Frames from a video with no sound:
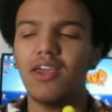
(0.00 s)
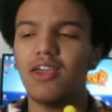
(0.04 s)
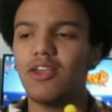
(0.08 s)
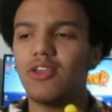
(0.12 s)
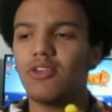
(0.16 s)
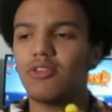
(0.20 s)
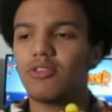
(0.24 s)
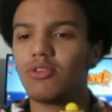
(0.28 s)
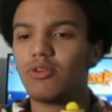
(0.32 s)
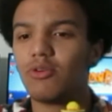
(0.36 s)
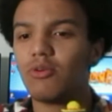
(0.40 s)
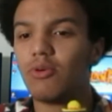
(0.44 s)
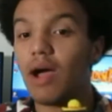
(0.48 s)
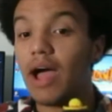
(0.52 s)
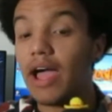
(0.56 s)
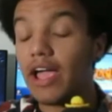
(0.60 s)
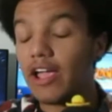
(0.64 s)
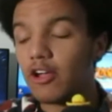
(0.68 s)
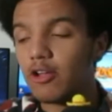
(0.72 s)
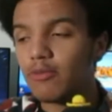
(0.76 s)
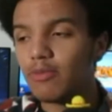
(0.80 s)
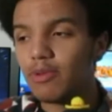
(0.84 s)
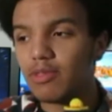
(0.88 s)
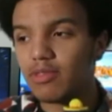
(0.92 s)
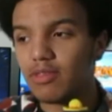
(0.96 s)
So I
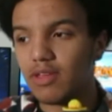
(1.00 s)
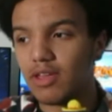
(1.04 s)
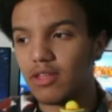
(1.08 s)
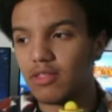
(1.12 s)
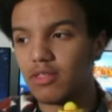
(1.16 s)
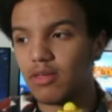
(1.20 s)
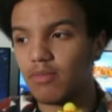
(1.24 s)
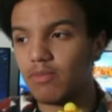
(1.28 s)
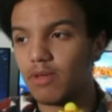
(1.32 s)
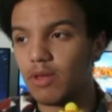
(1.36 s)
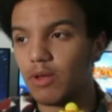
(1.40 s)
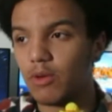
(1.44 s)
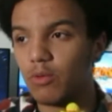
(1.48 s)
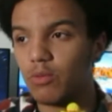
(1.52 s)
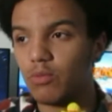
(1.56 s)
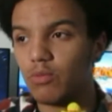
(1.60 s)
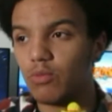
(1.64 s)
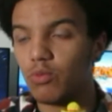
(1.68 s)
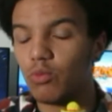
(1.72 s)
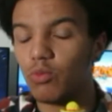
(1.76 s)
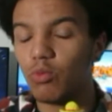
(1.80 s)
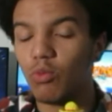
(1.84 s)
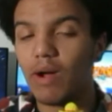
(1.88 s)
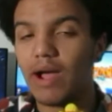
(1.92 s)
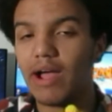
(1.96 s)
could be saying
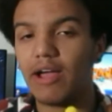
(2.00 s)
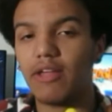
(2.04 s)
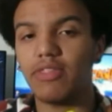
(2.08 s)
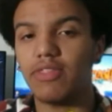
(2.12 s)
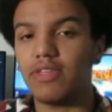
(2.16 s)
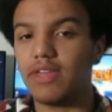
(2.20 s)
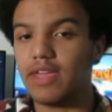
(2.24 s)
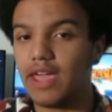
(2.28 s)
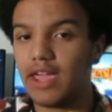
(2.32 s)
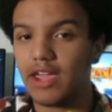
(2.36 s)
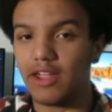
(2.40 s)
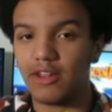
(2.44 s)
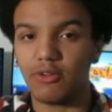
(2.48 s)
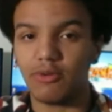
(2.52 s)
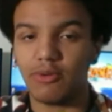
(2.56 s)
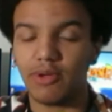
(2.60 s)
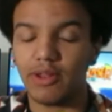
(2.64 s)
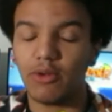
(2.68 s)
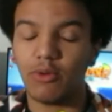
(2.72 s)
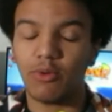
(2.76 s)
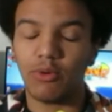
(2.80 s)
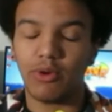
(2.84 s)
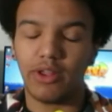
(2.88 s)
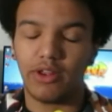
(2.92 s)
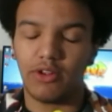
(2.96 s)
something wildly
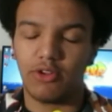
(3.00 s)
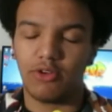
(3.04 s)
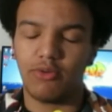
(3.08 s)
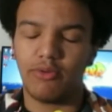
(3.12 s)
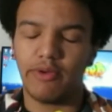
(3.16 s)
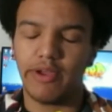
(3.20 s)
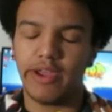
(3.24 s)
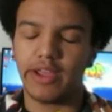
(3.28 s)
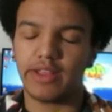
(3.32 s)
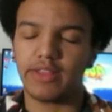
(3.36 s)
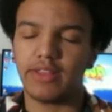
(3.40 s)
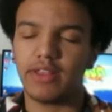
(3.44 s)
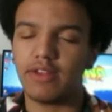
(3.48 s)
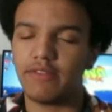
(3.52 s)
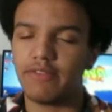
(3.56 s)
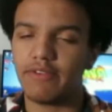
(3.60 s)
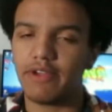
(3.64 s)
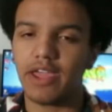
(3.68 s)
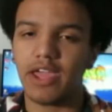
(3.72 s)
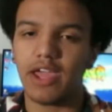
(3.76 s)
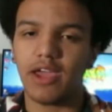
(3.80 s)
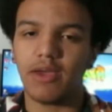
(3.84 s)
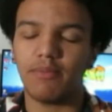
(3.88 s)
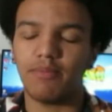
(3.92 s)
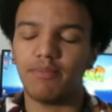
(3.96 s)
ignorant or incorrect. And if I
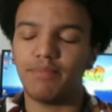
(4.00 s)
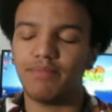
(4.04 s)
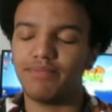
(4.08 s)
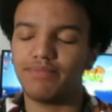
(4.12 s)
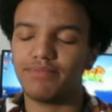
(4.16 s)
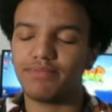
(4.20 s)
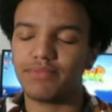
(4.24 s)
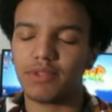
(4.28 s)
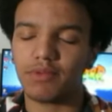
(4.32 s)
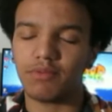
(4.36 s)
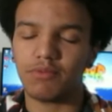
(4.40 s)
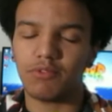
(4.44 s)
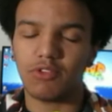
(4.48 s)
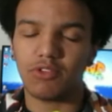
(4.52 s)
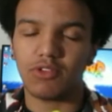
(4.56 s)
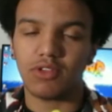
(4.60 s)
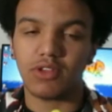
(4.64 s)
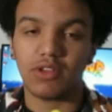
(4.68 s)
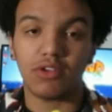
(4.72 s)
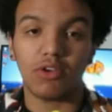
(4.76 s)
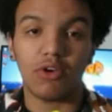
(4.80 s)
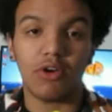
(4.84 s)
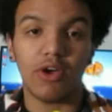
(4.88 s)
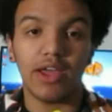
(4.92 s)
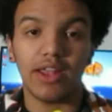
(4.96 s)
am, I'm just going
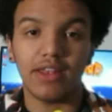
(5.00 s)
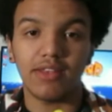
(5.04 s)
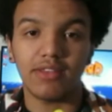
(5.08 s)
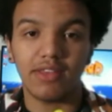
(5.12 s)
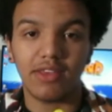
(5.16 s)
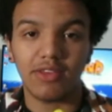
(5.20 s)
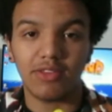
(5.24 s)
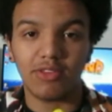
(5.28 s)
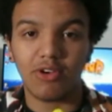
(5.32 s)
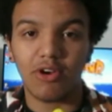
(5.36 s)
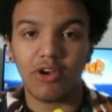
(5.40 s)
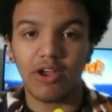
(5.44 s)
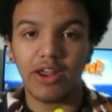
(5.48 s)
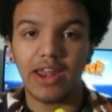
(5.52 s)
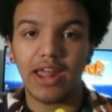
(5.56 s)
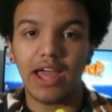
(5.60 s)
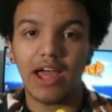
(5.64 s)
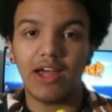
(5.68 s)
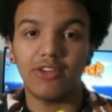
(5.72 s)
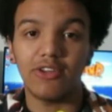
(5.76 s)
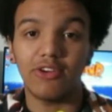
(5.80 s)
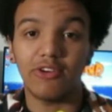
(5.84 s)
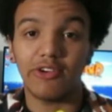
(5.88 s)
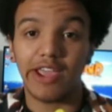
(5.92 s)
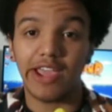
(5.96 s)
to go ahead and say, sorry
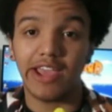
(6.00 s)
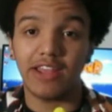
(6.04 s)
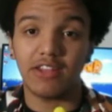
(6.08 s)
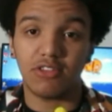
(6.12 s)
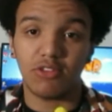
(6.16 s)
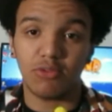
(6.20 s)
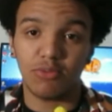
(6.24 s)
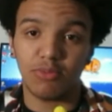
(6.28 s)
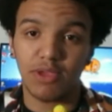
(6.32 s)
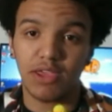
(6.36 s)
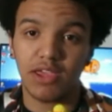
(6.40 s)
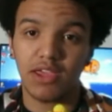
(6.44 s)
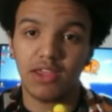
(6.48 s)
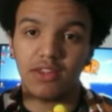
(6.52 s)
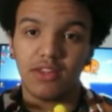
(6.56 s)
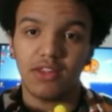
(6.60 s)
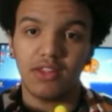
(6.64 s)
now, don't cancel me.